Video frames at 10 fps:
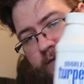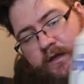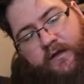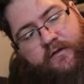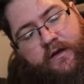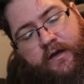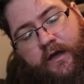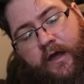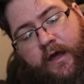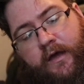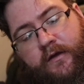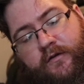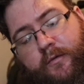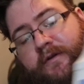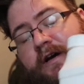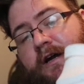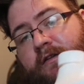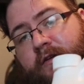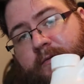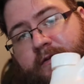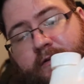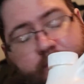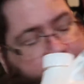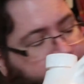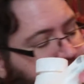It's a turpentine substitute.